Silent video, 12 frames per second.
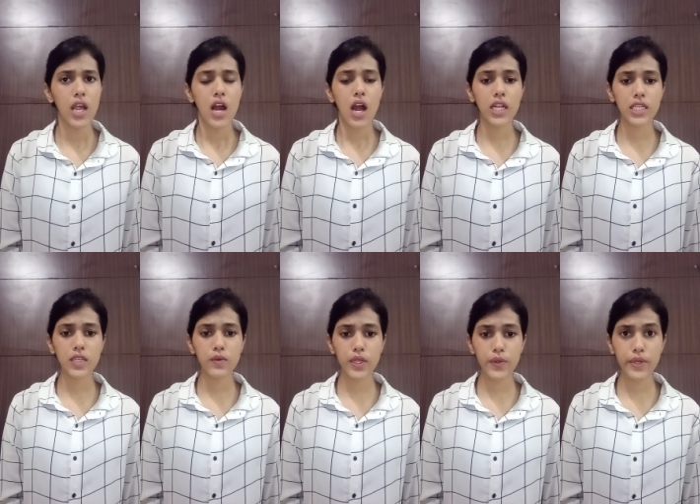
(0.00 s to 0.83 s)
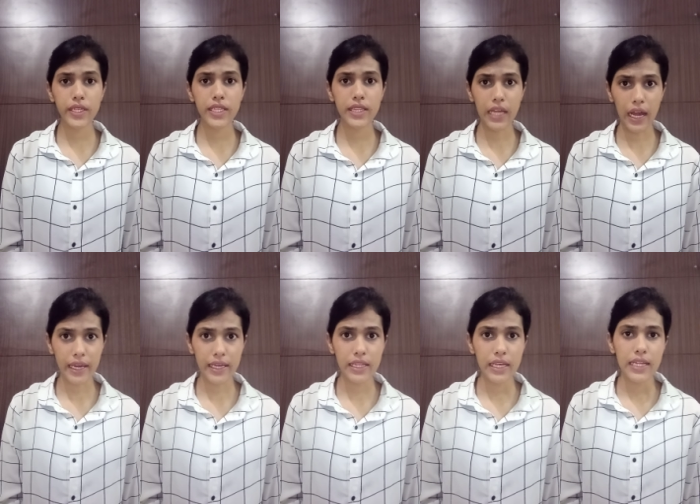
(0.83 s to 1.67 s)
Article
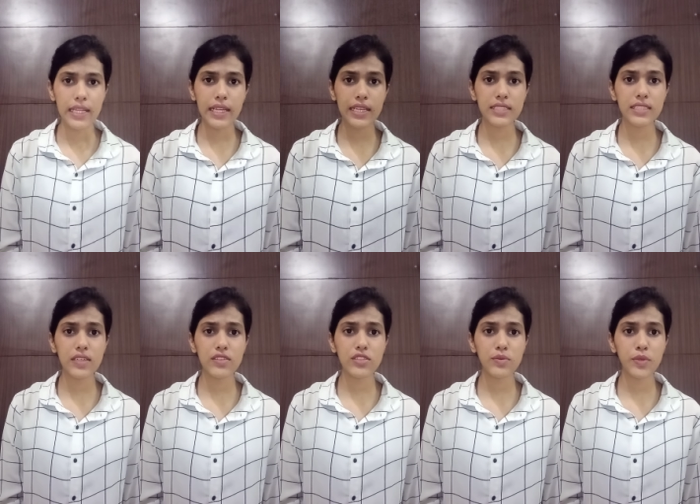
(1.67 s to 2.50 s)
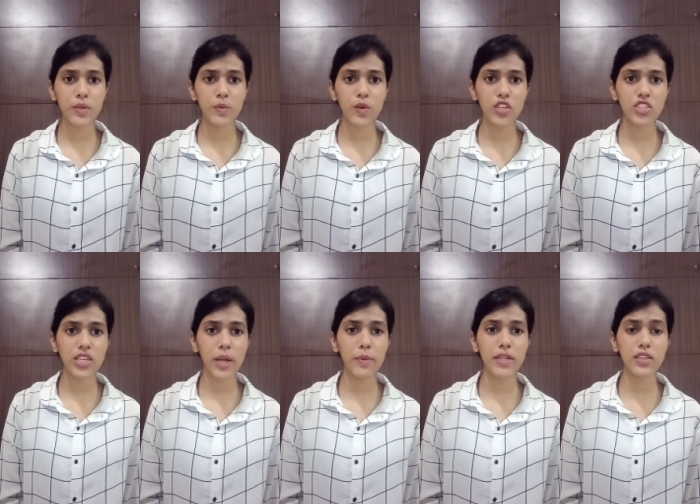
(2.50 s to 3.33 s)
129 lays down the Supreme Court
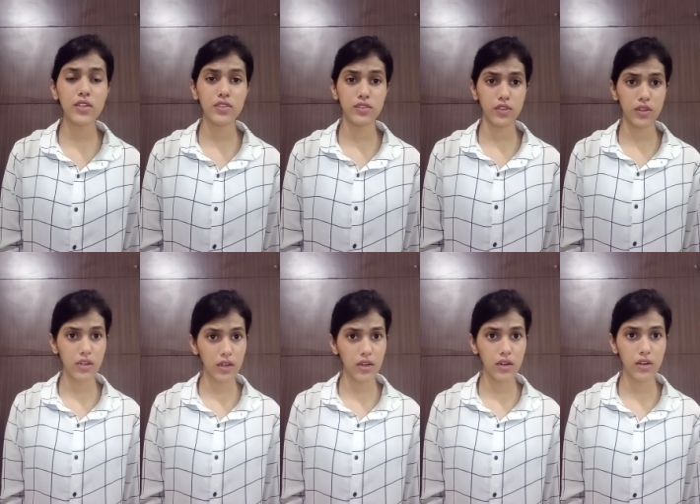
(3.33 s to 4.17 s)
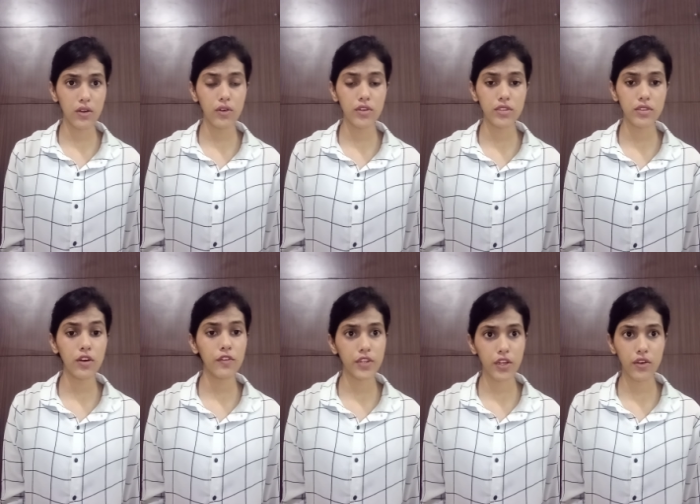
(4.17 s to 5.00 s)
shall be court
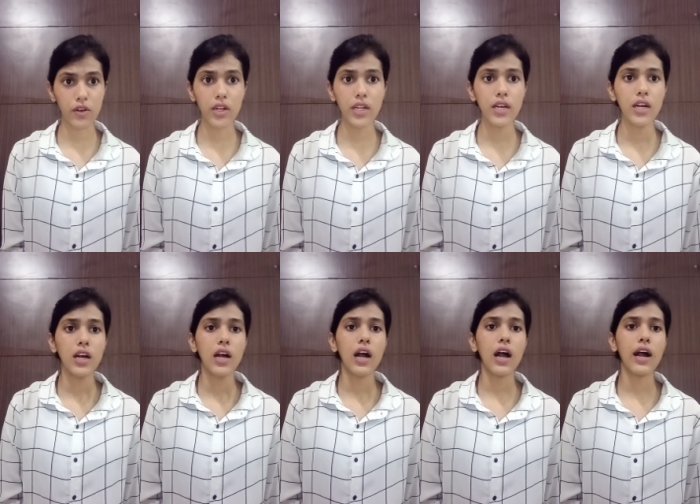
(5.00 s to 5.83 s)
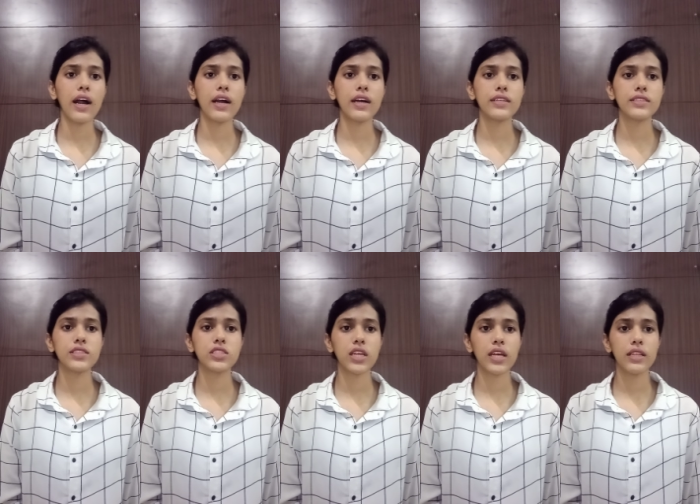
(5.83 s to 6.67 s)
of record and
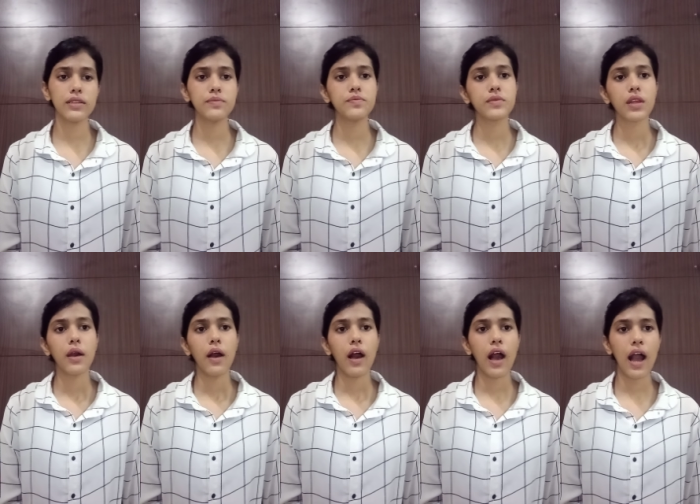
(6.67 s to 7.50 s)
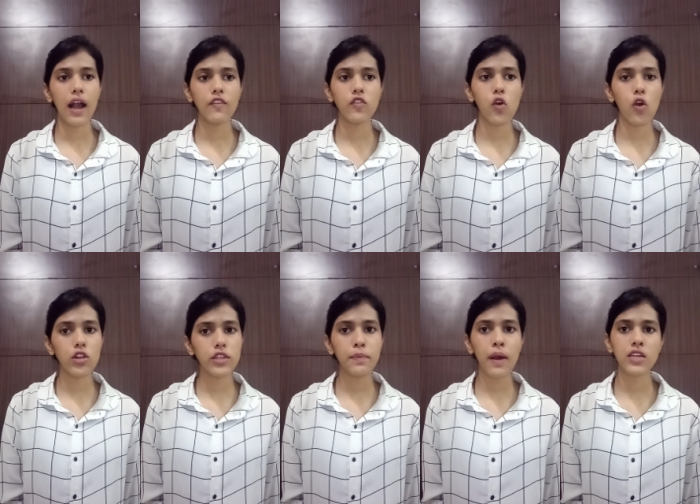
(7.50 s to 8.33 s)
shall have all
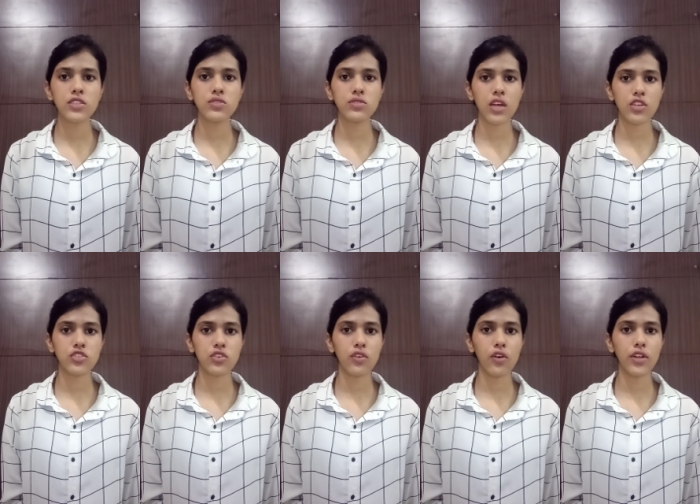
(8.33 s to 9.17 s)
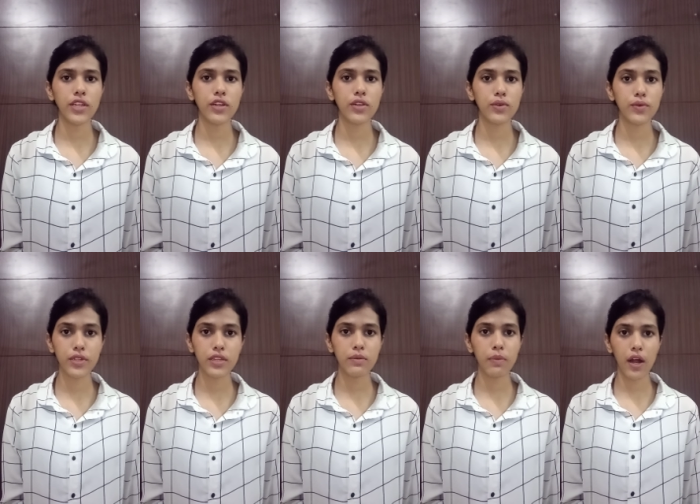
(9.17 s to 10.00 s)
the powers to such a court,
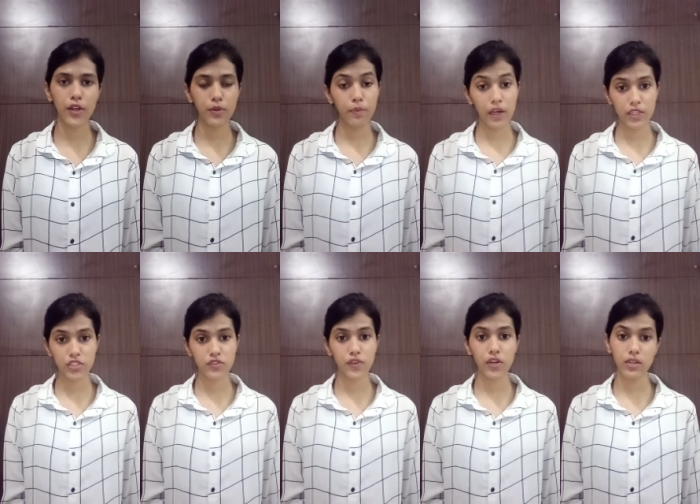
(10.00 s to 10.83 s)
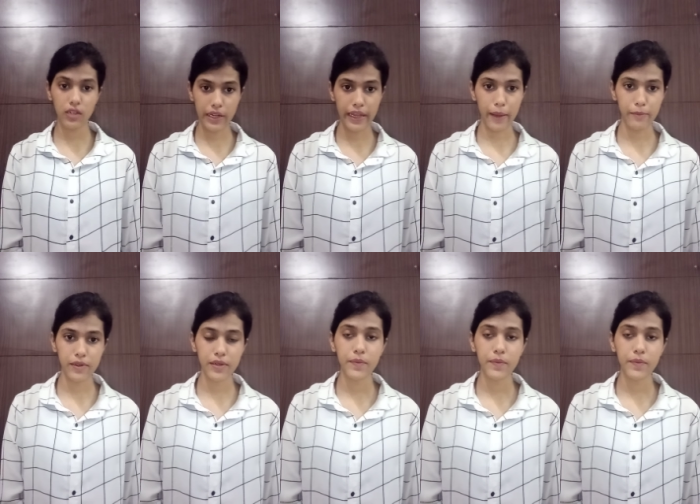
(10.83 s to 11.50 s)
including the power to punish for contempt.